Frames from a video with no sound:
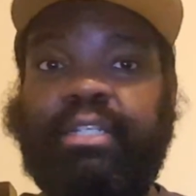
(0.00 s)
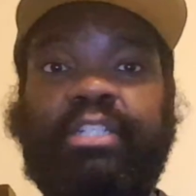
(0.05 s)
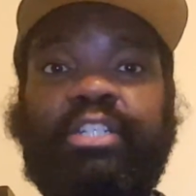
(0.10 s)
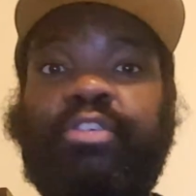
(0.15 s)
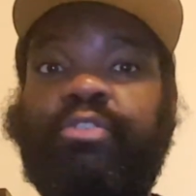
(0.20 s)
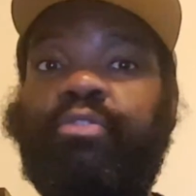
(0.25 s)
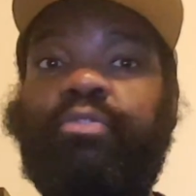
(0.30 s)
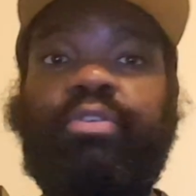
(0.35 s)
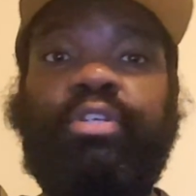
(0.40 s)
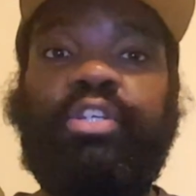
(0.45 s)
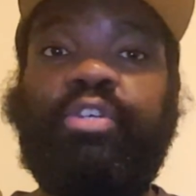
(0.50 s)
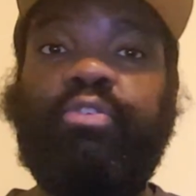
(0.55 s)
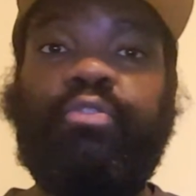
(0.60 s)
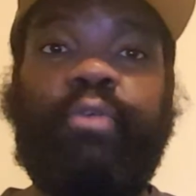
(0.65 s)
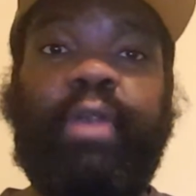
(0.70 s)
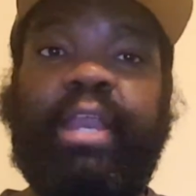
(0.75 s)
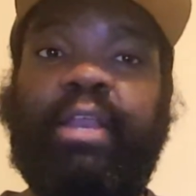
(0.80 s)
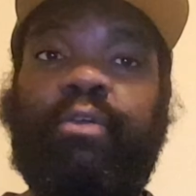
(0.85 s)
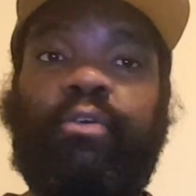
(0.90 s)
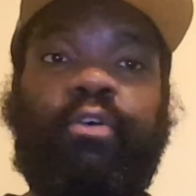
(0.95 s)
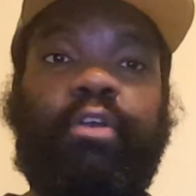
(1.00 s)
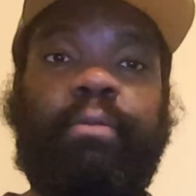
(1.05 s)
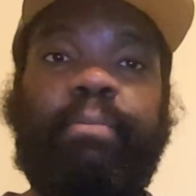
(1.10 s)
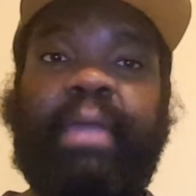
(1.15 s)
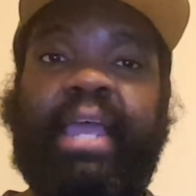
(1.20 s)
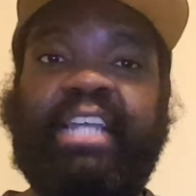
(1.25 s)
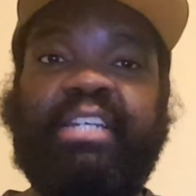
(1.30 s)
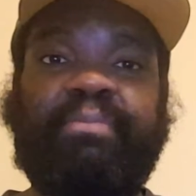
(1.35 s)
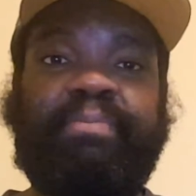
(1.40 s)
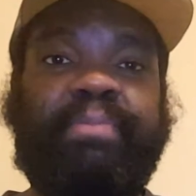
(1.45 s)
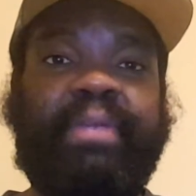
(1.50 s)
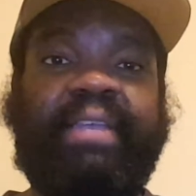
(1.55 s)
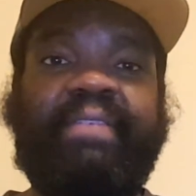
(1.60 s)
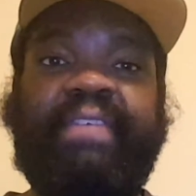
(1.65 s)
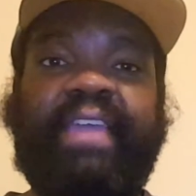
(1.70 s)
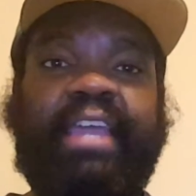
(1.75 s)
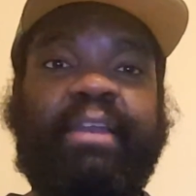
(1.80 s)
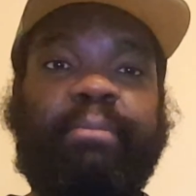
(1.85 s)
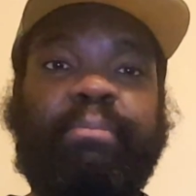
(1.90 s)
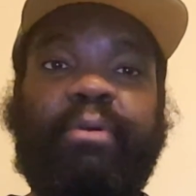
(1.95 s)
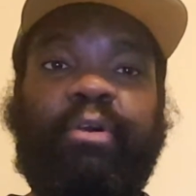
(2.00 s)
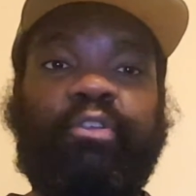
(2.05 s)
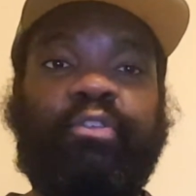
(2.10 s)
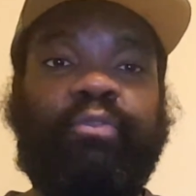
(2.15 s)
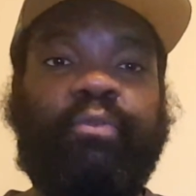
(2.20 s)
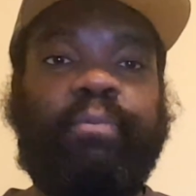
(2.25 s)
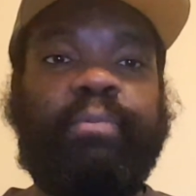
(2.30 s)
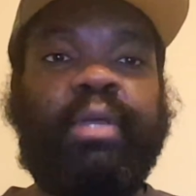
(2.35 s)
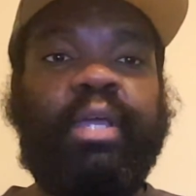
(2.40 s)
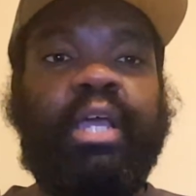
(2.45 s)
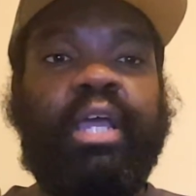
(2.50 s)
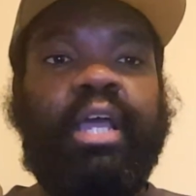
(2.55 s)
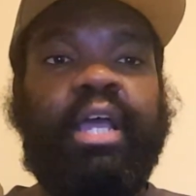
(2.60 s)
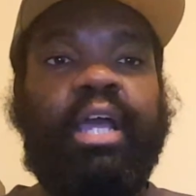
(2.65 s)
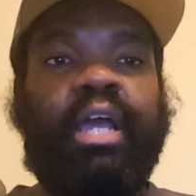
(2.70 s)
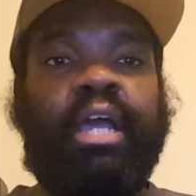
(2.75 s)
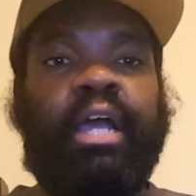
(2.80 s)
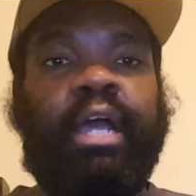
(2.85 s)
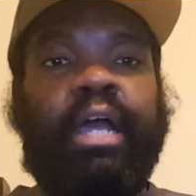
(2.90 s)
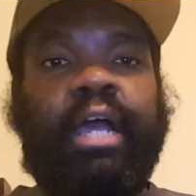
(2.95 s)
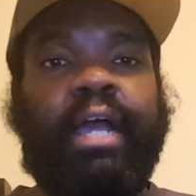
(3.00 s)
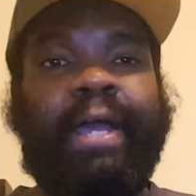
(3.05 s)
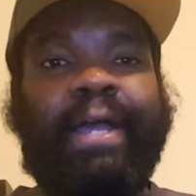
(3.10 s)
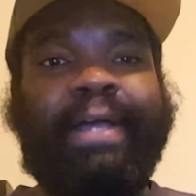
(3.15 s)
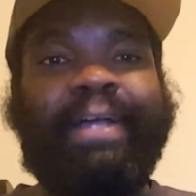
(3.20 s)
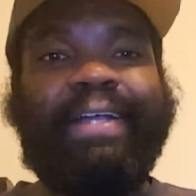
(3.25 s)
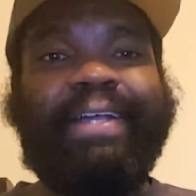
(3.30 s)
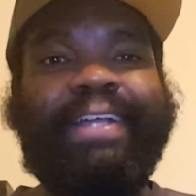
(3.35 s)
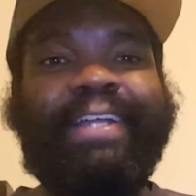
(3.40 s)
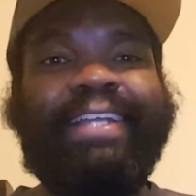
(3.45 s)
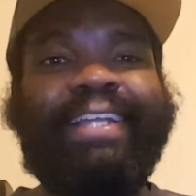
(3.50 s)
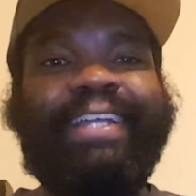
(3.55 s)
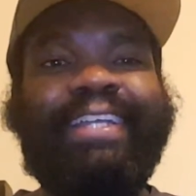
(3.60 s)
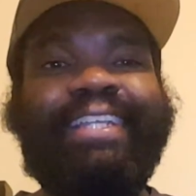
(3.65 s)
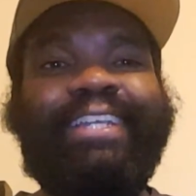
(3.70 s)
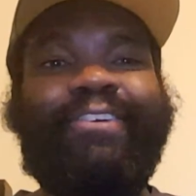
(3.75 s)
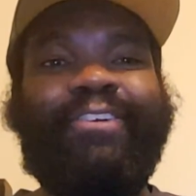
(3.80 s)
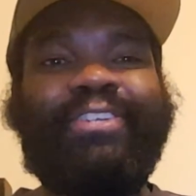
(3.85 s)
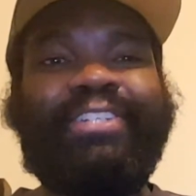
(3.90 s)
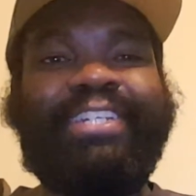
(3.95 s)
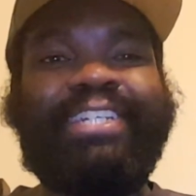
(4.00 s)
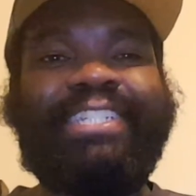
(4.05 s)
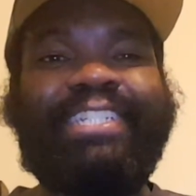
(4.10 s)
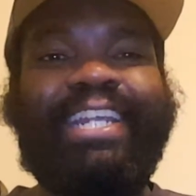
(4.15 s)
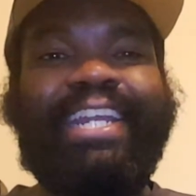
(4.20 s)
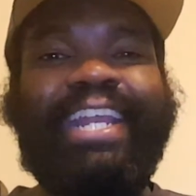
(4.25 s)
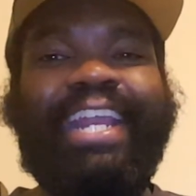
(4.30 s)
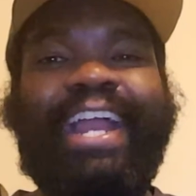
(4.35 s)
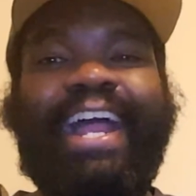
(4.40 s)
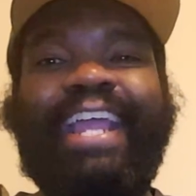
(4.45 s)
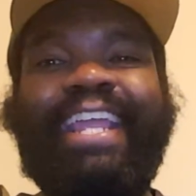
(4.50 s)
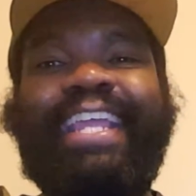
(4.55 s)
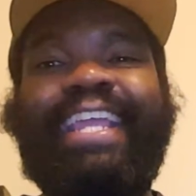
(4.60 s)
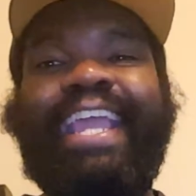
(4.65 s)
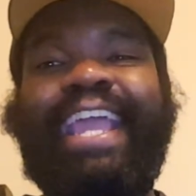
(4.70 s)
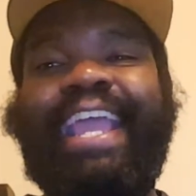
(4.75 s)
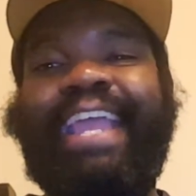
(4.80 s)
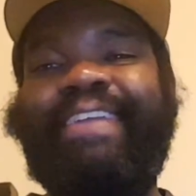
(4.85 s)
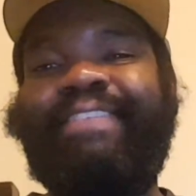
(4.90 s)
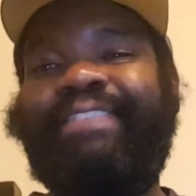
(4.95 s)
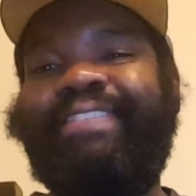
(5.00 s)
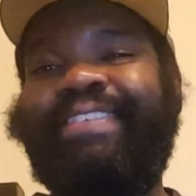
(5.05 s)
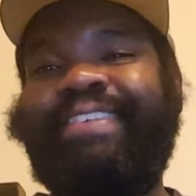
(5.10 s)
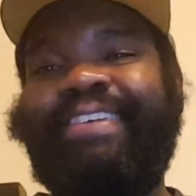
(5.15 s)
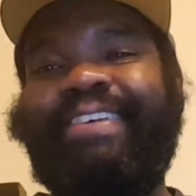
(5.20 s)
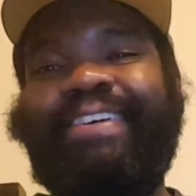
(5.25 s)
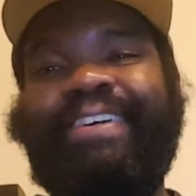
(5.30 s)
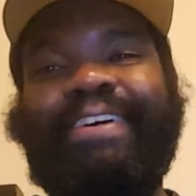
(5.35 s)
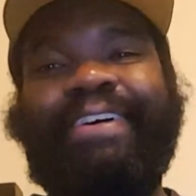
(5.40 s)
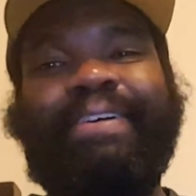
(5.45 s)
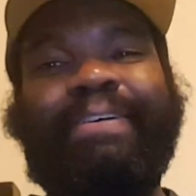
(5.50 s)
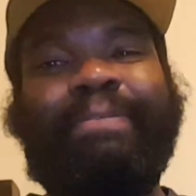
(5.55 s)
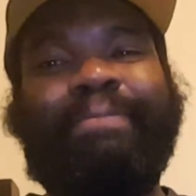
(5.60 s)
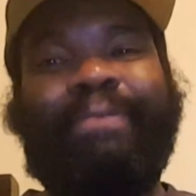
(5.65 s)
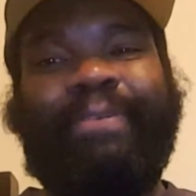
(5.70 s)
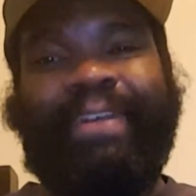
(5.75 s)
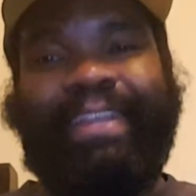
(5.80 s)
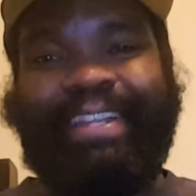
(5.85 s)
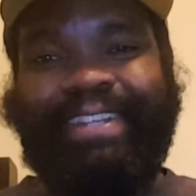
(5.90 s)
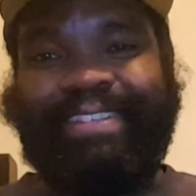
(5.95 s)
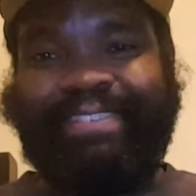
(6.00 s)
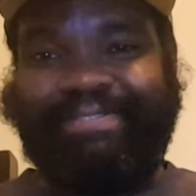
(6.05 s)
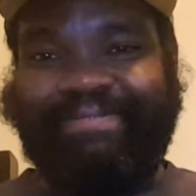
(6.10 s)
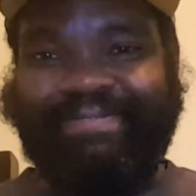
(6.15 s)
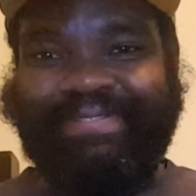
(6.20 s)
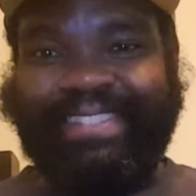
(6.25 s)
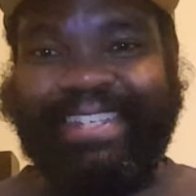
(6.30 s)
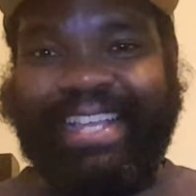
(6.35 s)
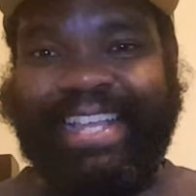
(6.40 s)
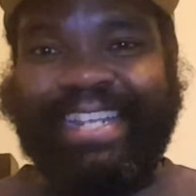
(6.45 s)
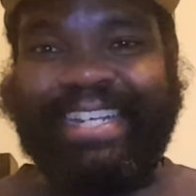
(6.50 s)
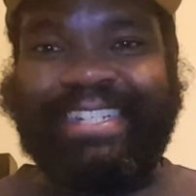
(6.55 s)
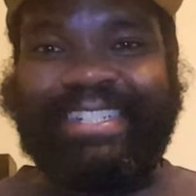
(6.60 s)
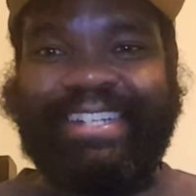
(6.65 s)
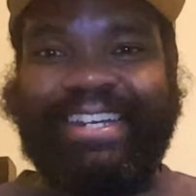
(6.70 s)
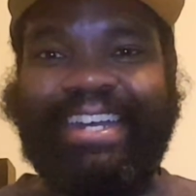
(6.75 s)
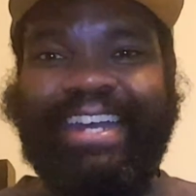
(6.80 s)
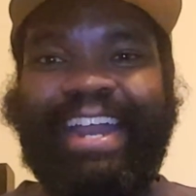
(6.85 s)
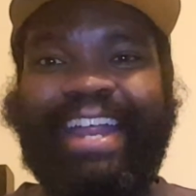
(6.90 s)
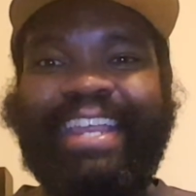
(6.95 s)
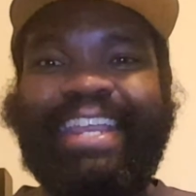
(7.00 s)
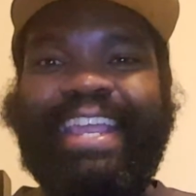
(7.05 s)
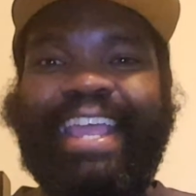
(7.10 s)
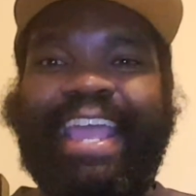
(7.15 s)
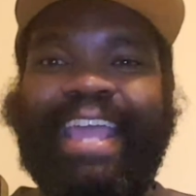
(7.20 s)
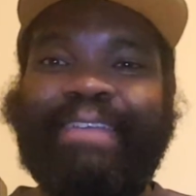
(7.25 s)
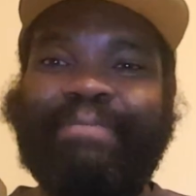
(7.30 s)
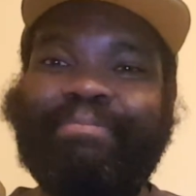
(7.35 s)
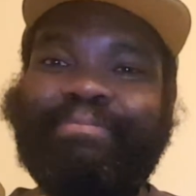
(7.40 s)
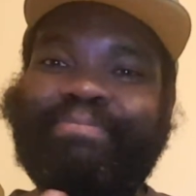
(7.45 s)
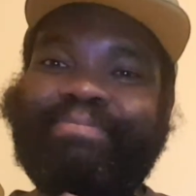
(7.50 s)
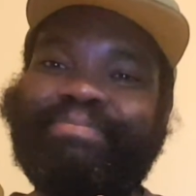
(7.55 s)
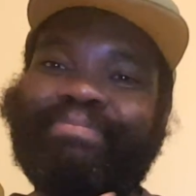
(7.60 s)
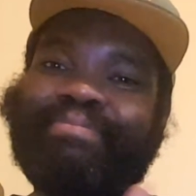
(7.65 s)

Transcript: Two great quarterbacks. Big fan of both of them. Of course, the Sunday night game. Oh, boy. Sunday night game.